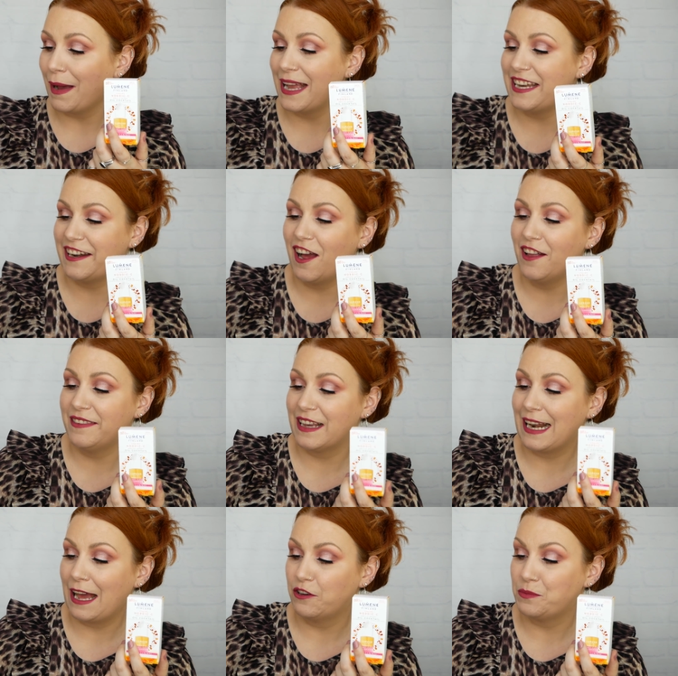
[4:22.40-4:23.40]
combining
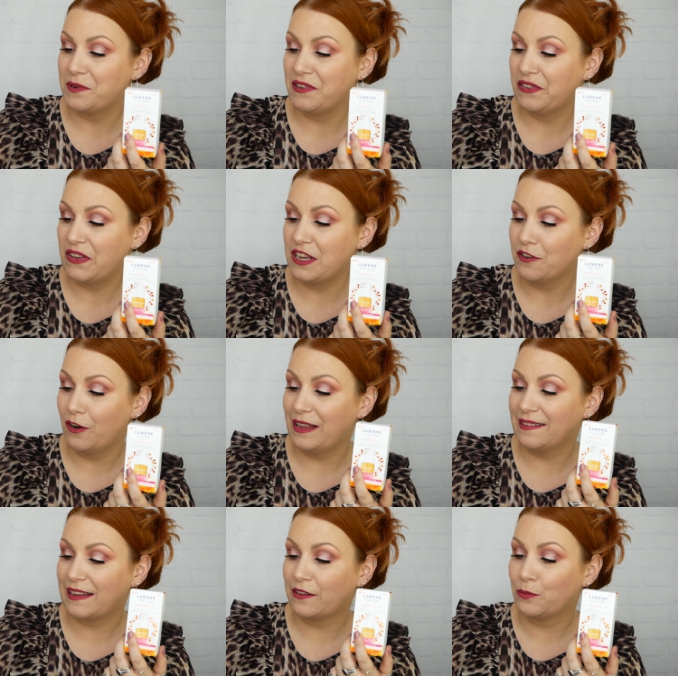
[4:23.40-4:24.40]
Arctic Cloudberry seed
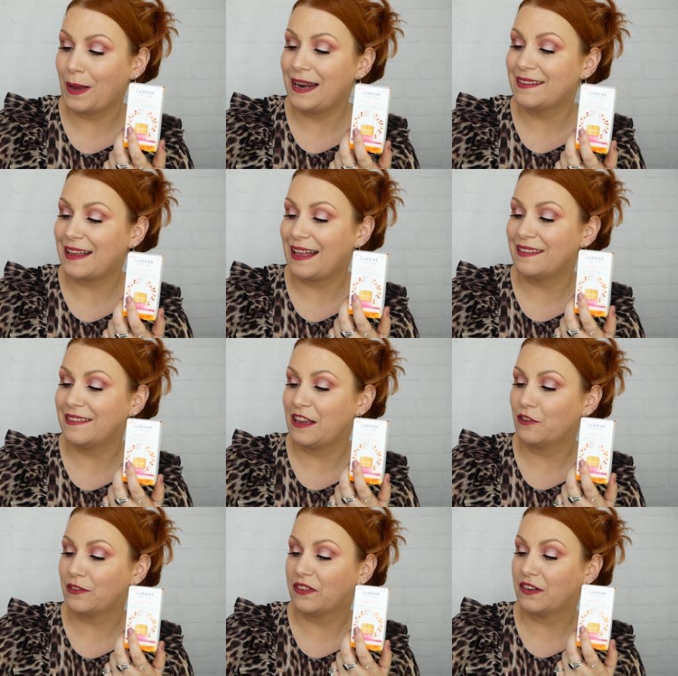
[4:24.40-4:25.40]
oils as well as
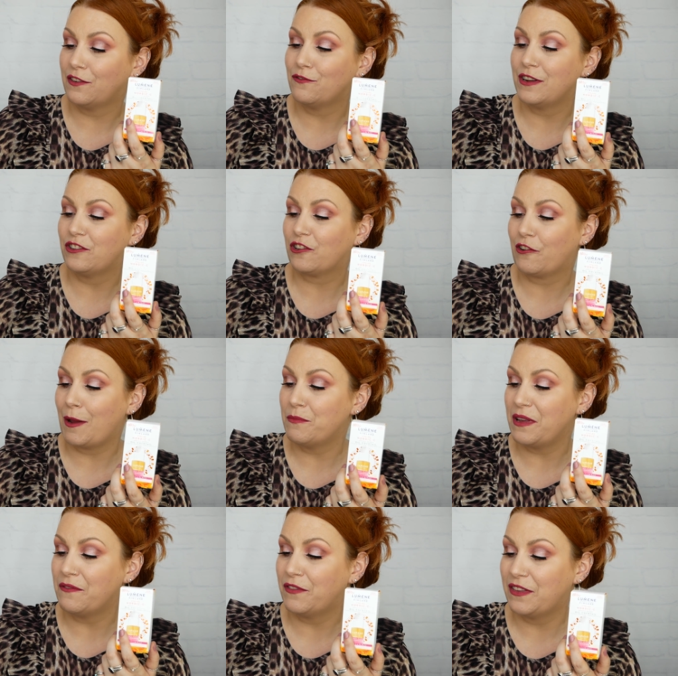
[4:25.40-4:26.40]
antioxidant-rich
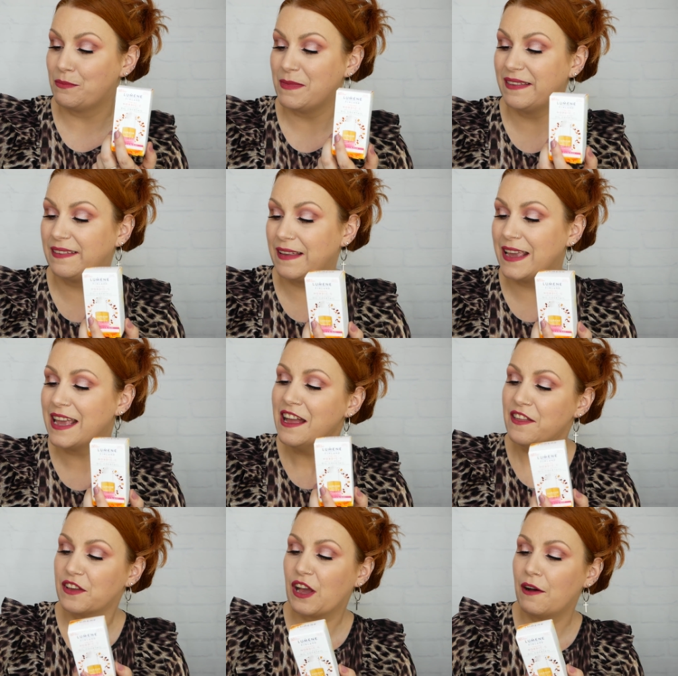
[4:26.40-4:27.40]
cranberry and vitamin C.
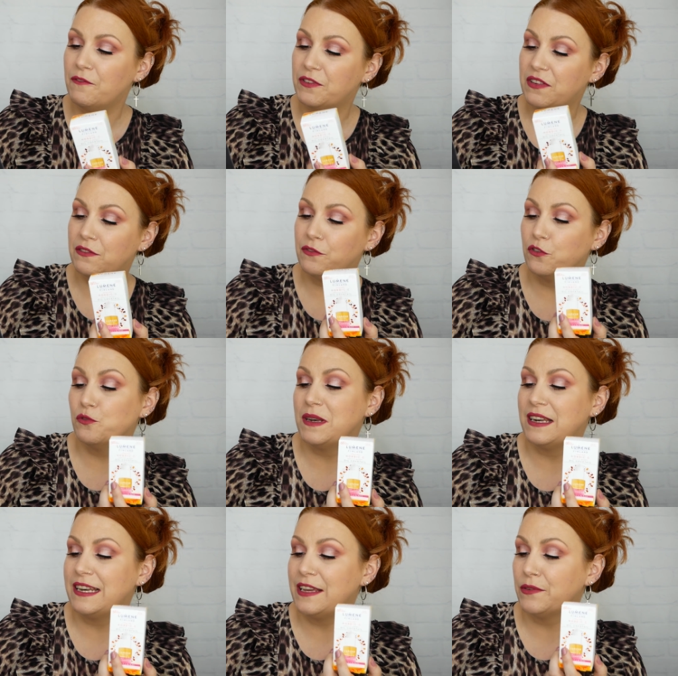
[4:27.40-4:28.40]
The comforting
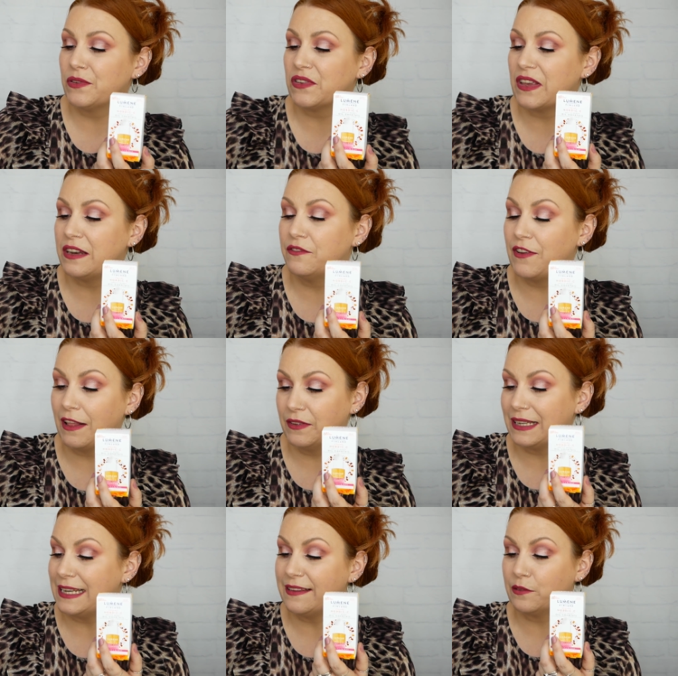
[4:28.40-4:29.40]
formula leaves the skin
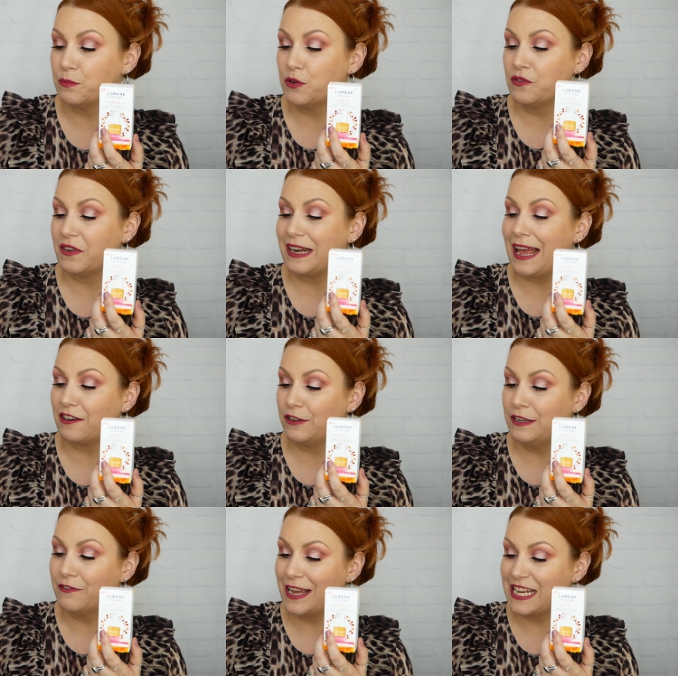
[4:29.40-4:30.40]
velvety smooth and naturally